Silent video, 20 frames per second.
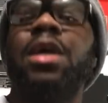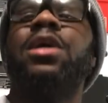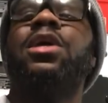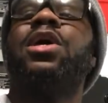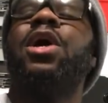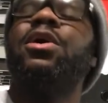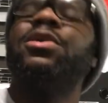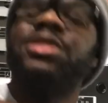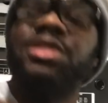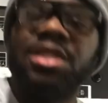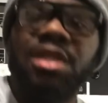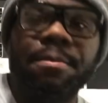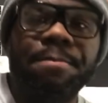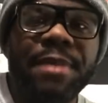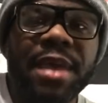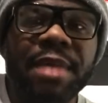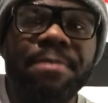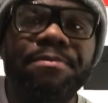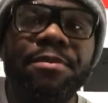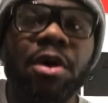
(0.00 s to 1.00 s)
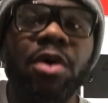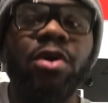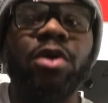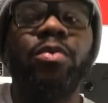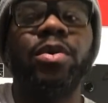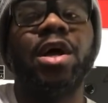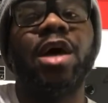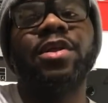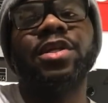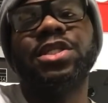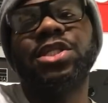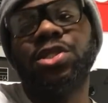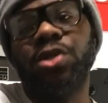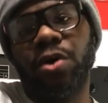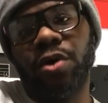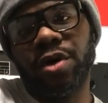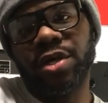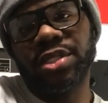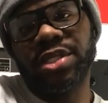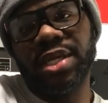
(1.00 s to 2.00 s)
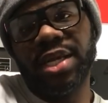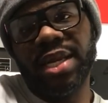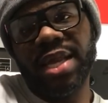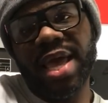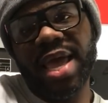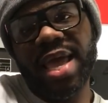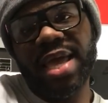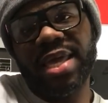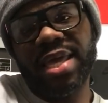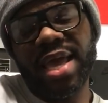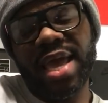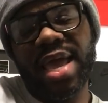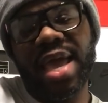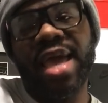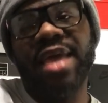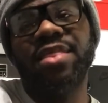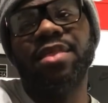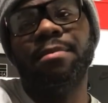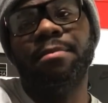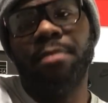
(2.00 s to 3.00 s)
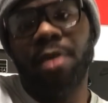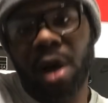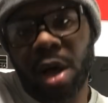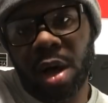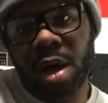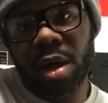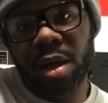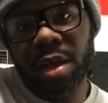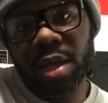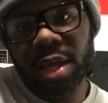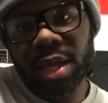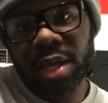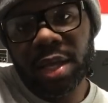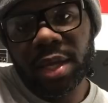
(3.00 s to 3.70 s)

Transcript: Go to the big building with all the stores in it, a.k.a. the mall.